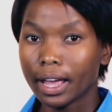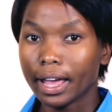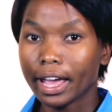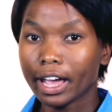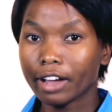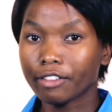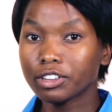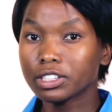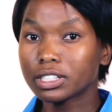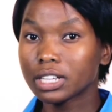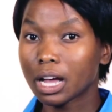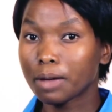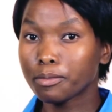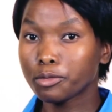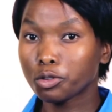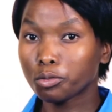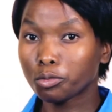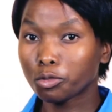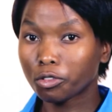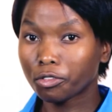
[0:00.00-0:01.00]
Every time
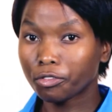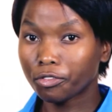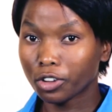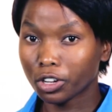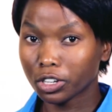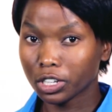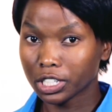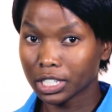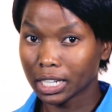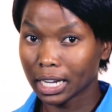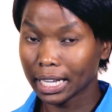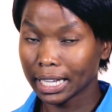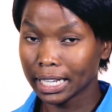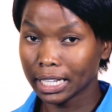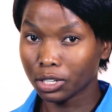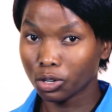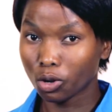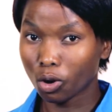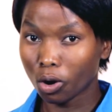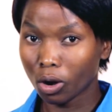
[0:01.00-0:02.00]
you move furniture
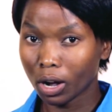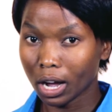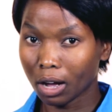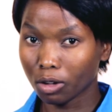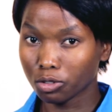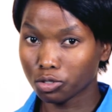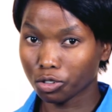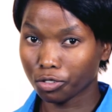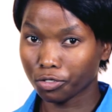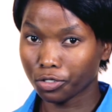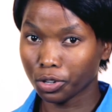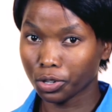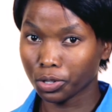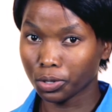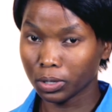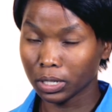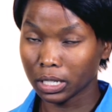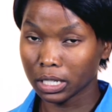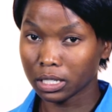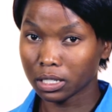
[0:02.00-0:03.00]
in or out of your
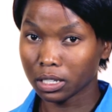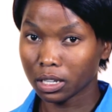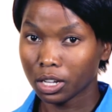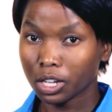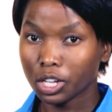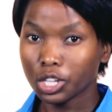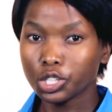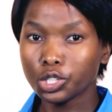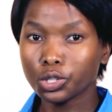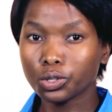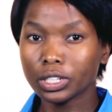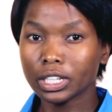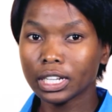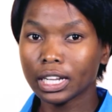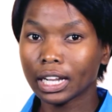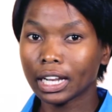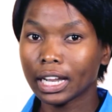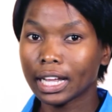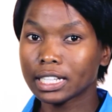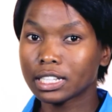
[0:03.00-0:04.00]
unit, you need
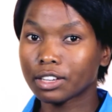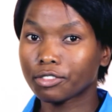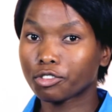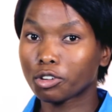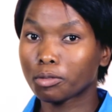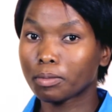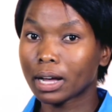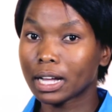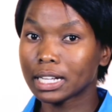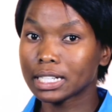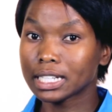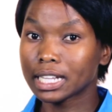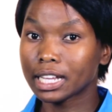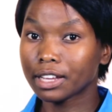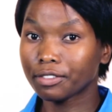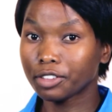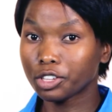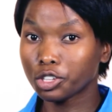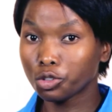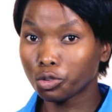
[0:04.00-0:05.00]
a letter from us
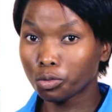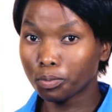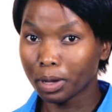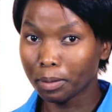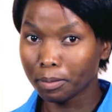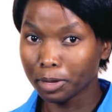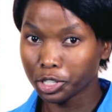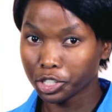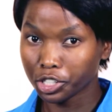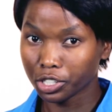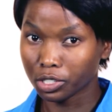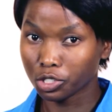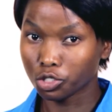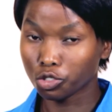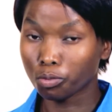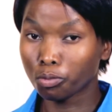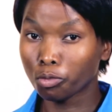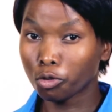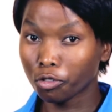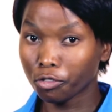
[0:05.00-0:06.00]
giving you permission to
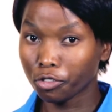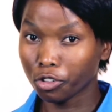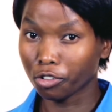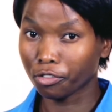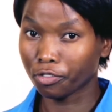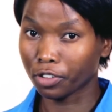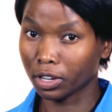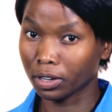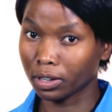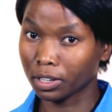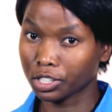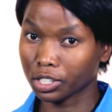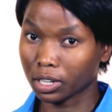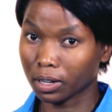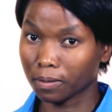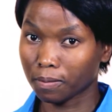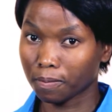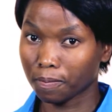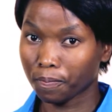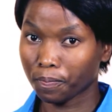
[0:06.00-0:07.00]
move your furniture.
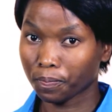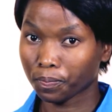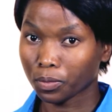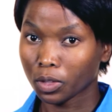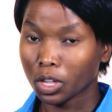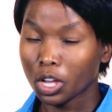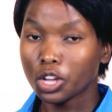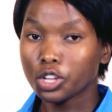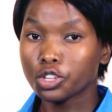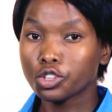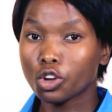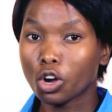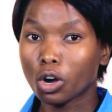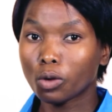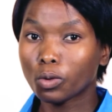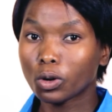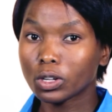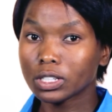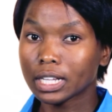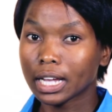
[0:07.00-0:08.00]
Your
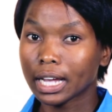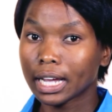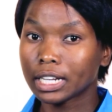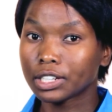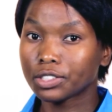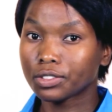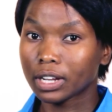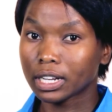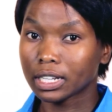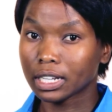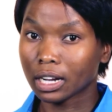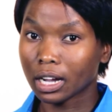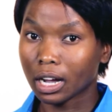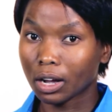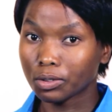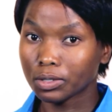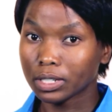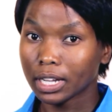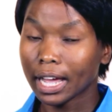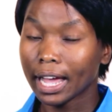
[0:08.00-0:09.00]
water and rent
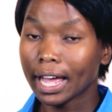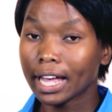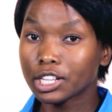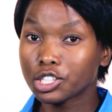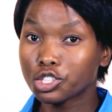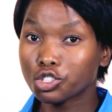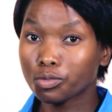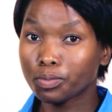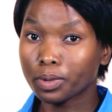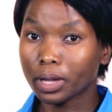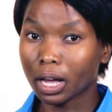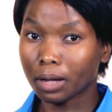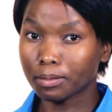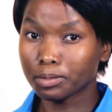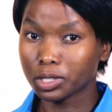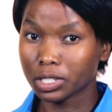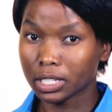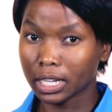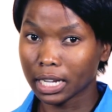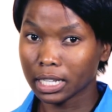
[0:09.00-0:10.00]
account has to be up
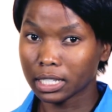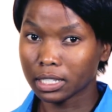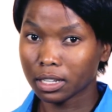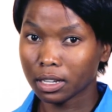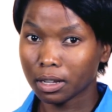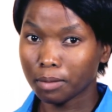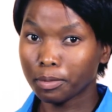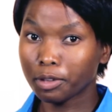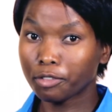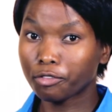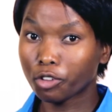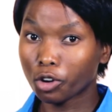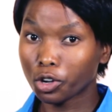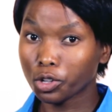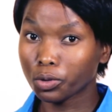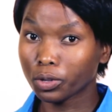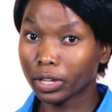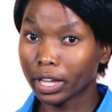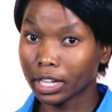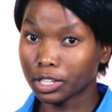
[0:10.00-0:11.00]
to date before
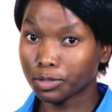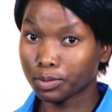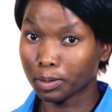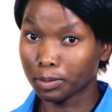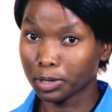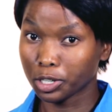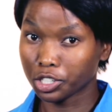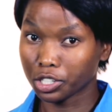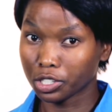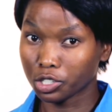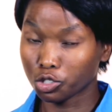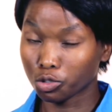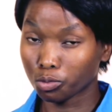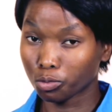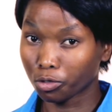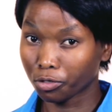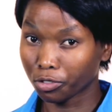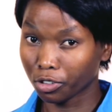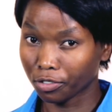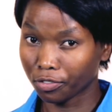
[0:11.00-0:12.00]
you get permission to
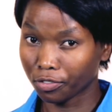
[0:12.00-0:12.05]
move your